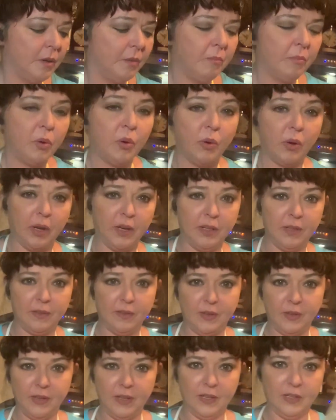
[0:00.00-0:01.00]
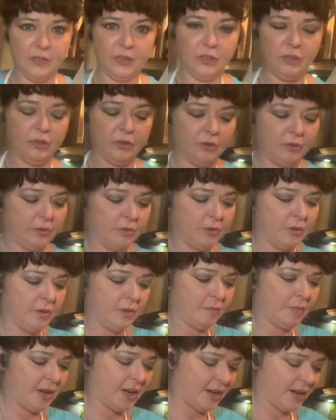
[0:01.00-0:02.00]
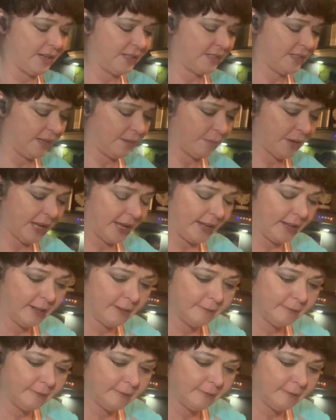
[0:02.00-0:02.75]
pour it into my icing bag.